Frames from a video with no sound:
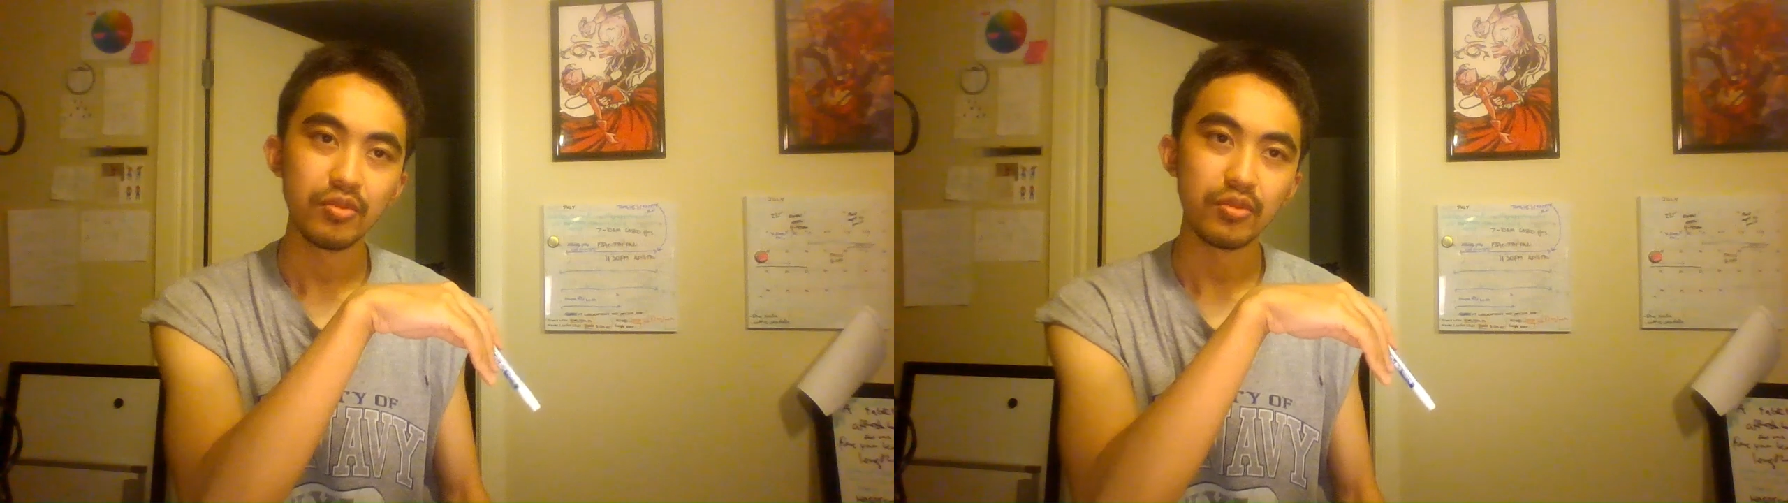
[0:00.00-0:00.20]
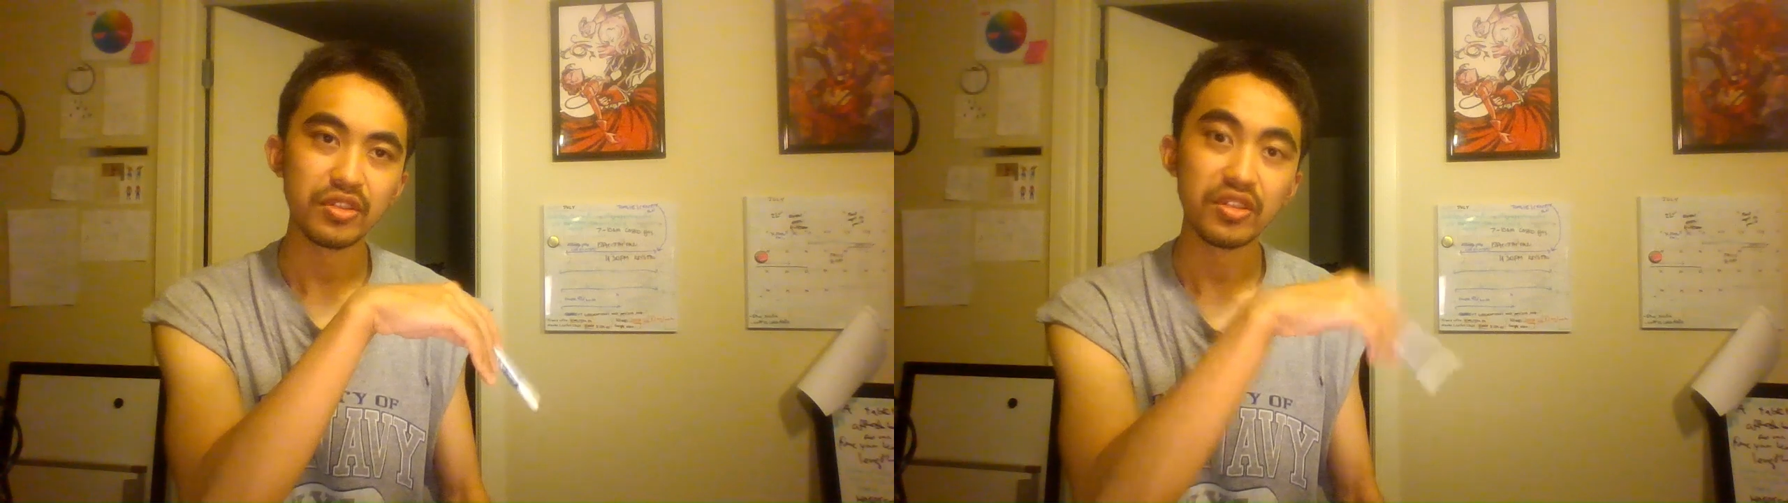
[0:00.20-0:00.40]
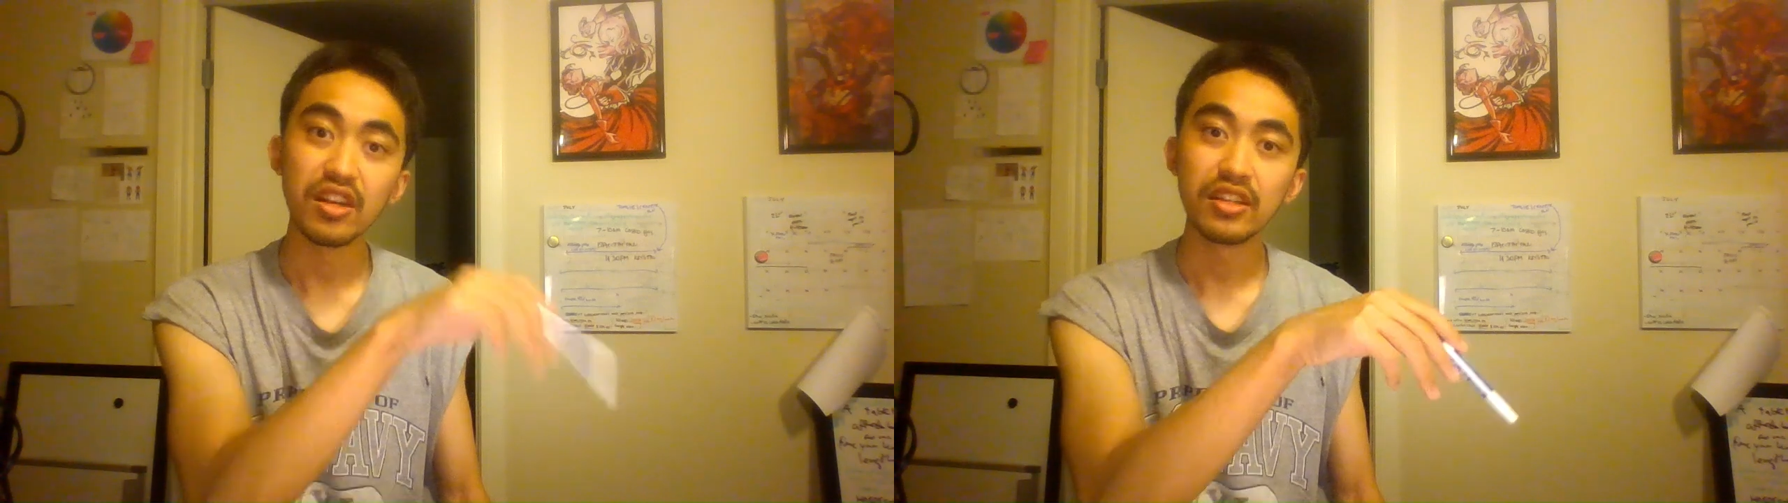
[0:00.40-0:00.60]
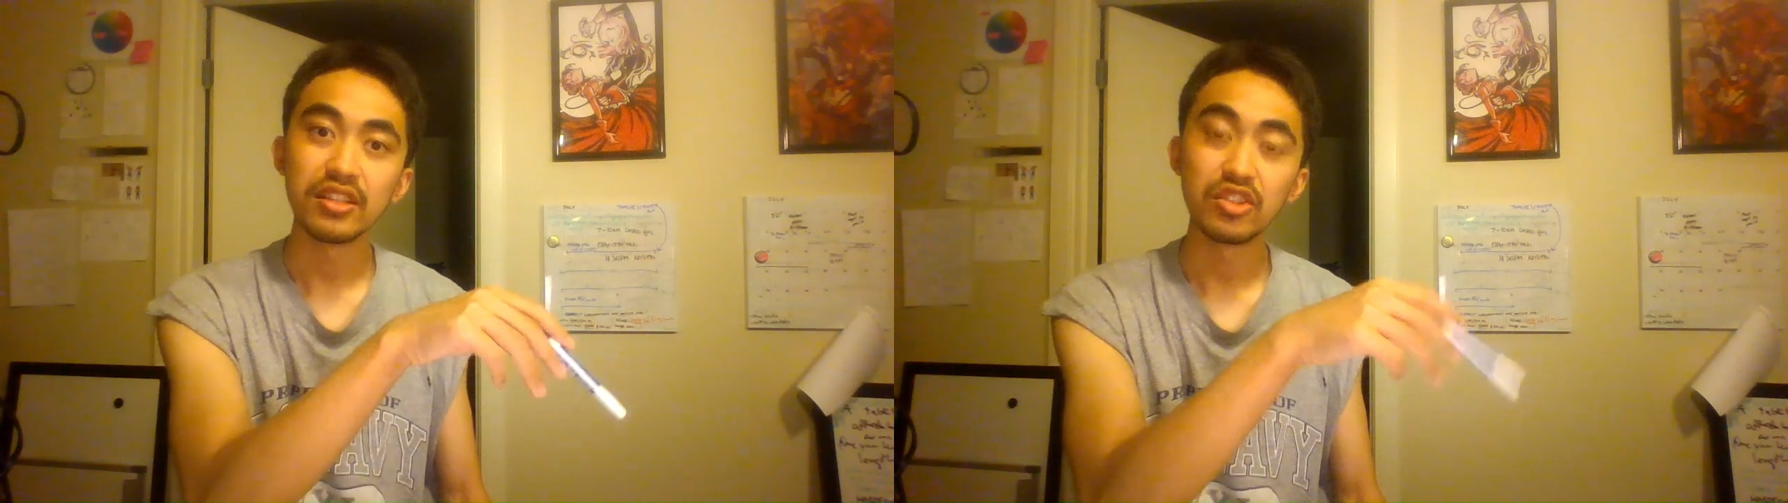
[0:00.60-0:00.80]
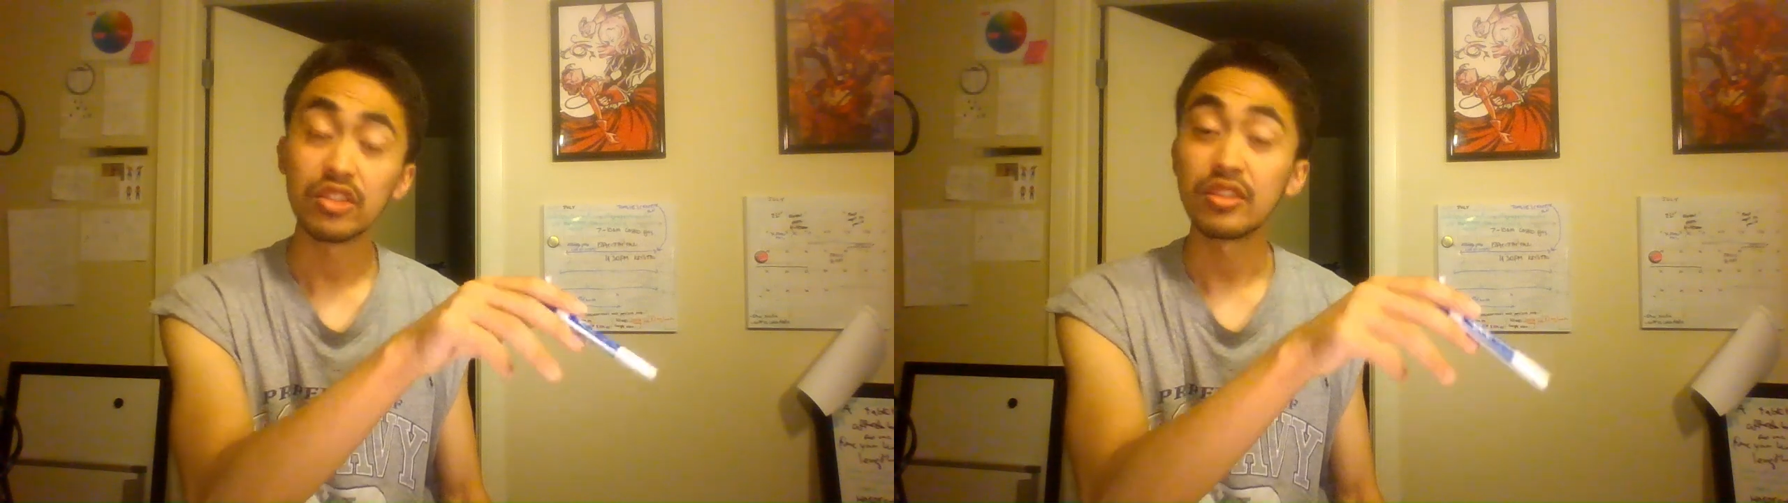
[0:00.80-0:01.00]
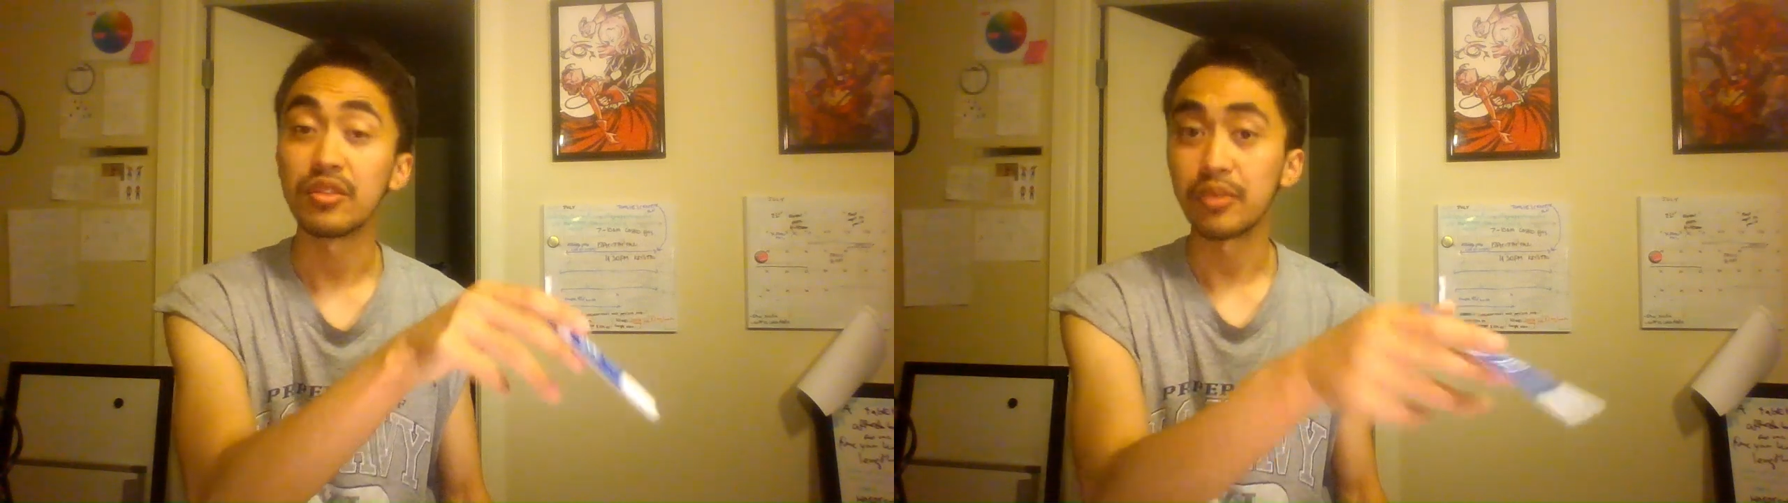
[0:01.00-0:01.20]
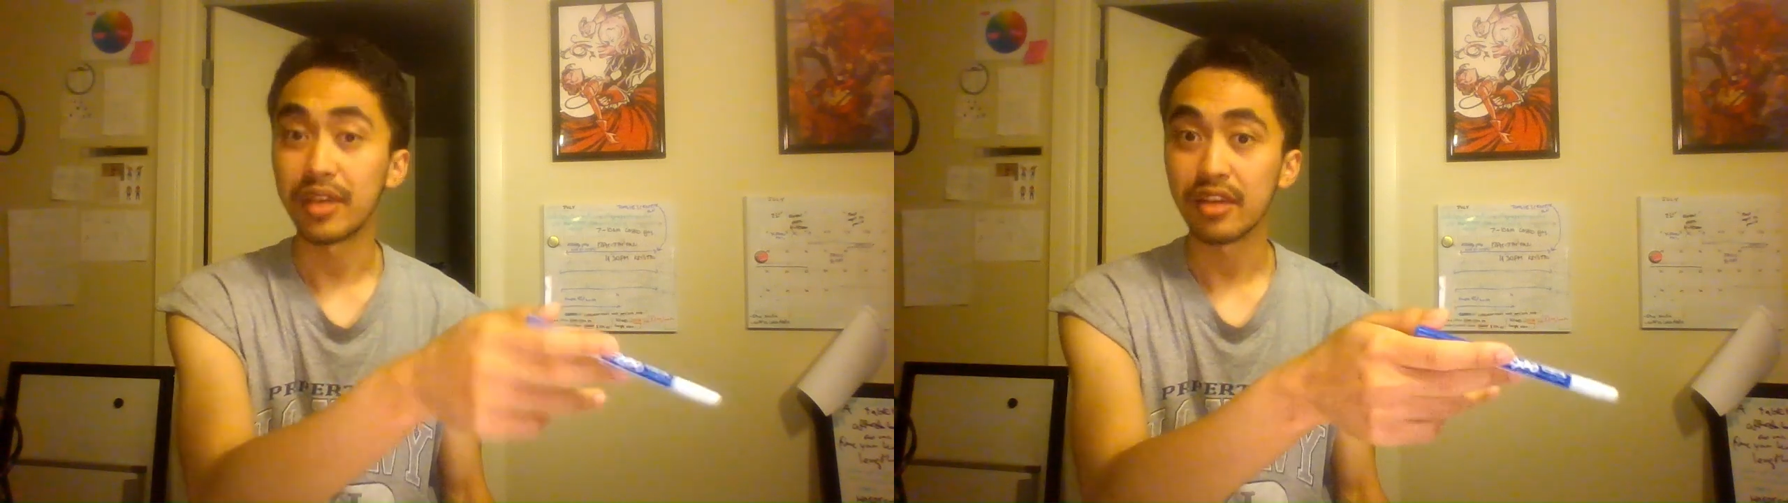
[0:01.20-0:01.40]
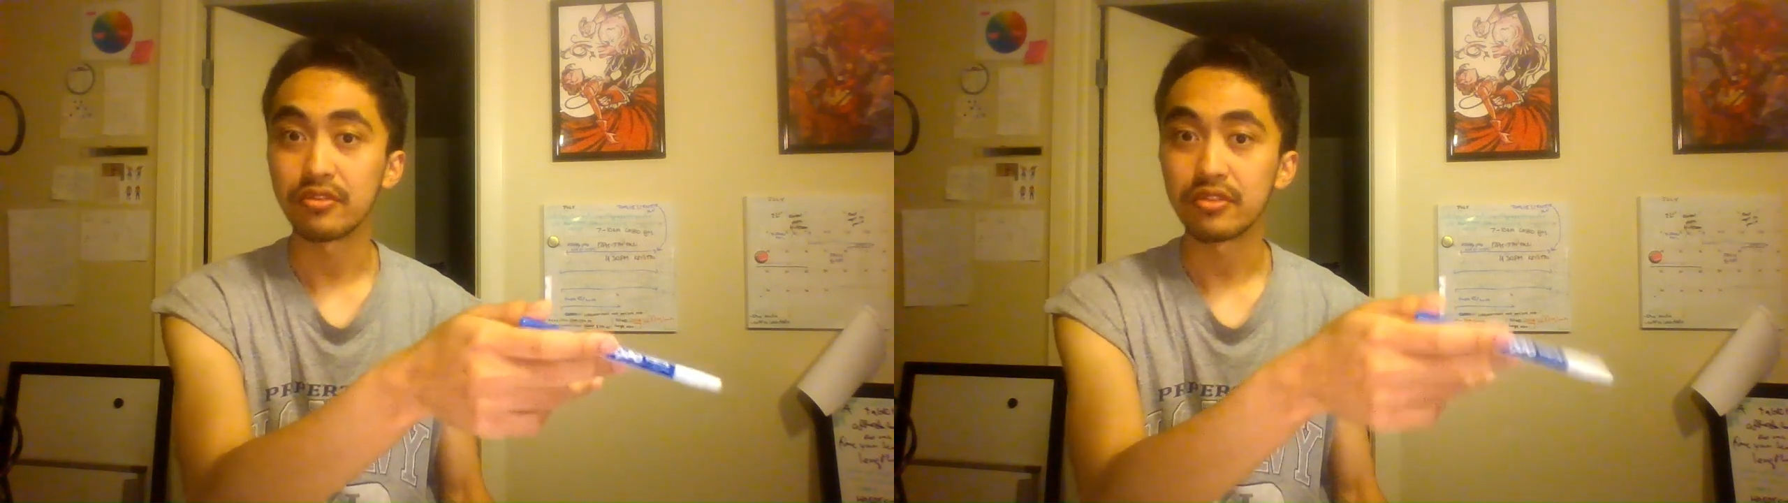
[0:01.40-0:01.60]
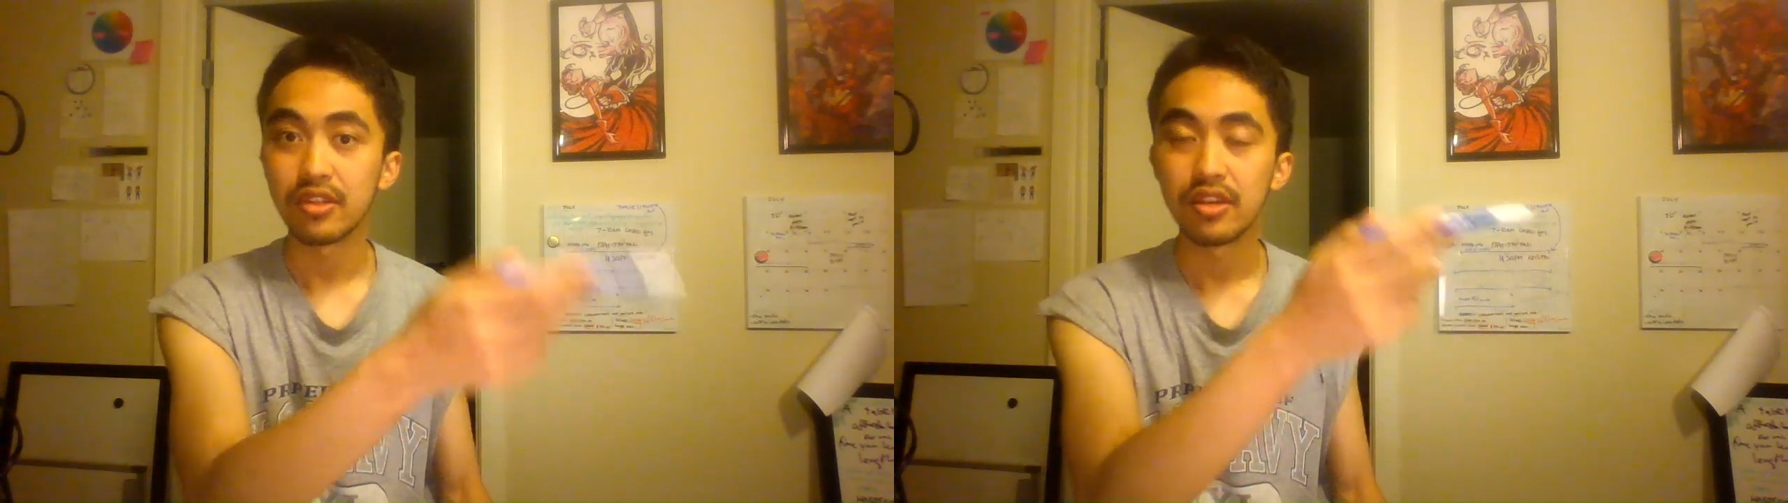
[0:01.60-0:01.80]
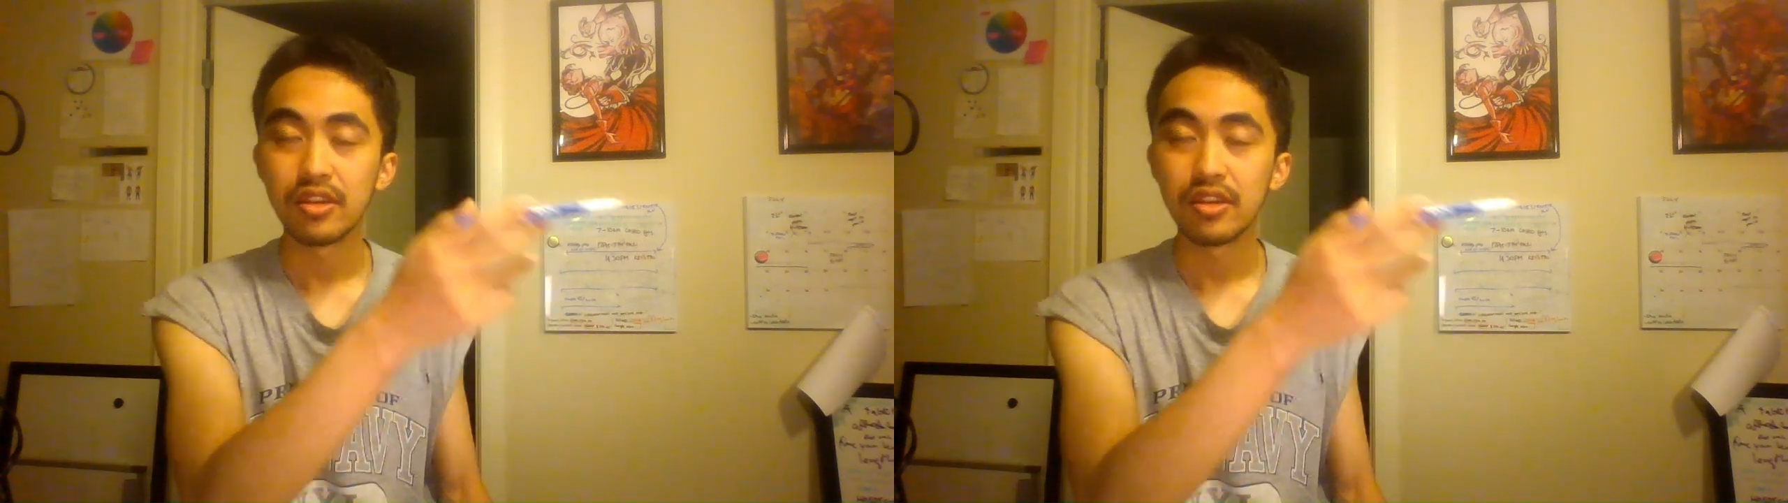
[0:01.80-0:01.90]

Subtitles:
was not just in the White House,